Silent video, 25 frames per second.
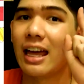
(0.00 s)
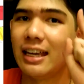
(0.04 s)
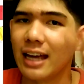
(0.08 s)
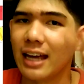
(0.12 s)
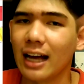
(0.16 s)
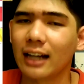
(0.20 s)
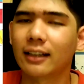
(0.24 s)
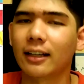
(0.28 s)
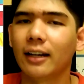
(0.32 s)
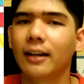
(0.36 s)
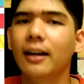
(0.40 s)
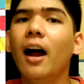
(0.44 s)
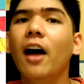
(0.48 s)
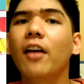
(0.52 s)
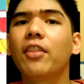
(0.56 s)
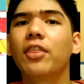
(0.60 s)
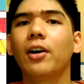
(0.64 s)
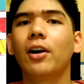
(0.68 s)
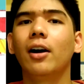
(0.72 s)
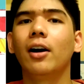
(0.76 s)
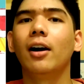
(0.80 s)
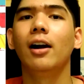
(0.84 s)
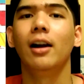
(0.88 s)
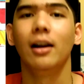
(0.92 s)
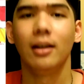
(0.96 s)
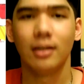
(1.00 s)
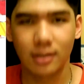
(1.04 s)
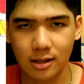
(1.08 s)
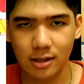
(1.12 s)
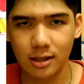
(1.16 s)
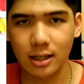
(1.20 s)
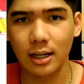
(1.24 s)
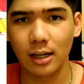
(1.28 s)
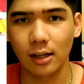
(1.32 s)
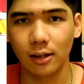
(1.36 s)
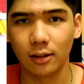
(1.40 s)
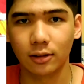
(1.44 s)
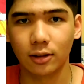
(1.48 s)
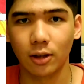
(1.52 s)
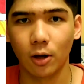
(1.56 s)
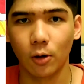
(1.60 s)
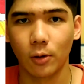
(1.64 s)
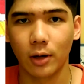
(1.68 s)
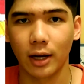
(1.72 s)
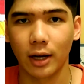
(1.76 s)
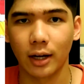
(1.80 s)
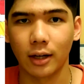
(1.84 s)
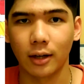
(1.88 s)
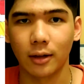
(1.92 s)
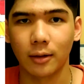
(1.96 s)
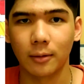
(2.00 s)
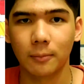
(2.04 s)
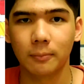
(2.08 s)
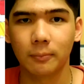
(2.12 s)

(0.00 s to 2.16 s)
yet another seal token.